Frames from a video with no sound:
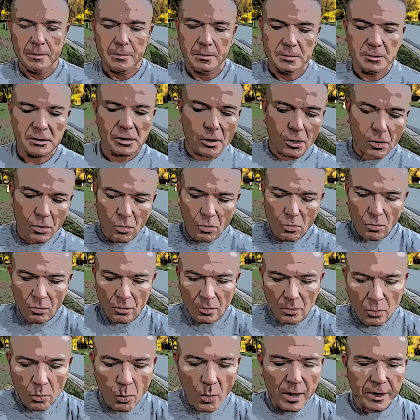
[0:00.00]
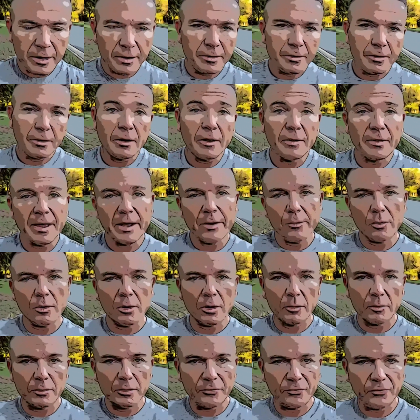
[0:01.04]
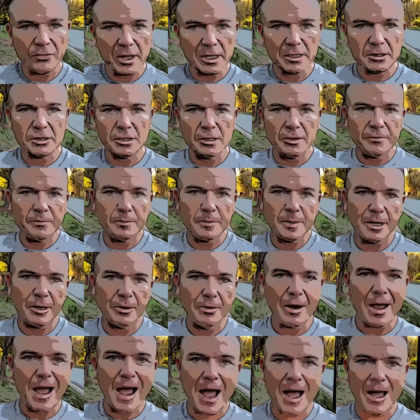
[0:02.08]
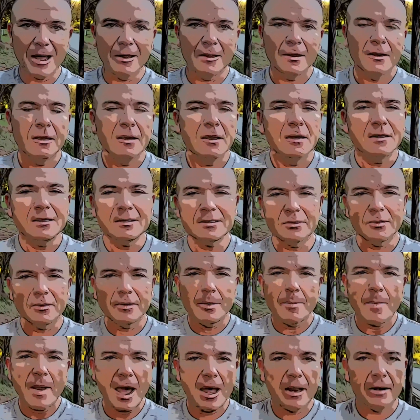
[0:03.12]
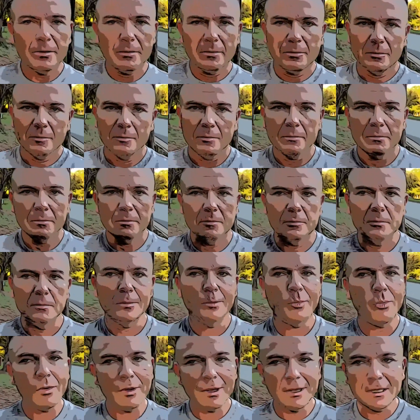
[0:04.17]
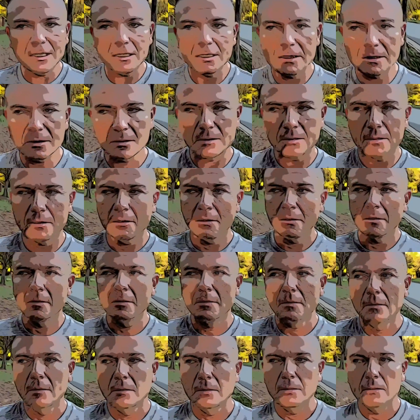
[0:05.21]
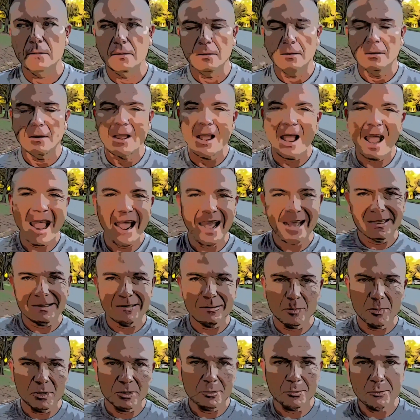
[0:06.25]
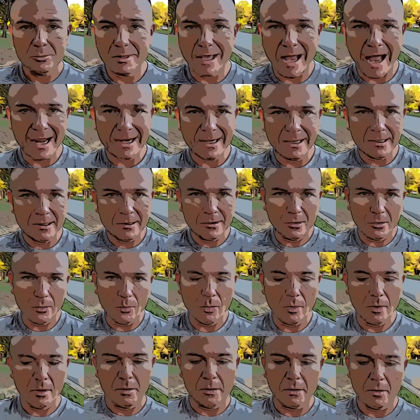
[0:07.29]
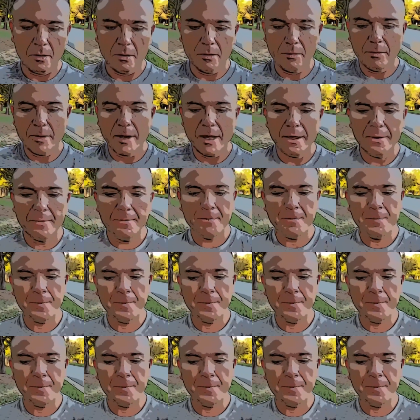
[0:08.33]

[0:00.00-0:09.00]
So whether they were a reflection of me or not, doesn't really matter. The point is, I had some issues I needed to work on, right?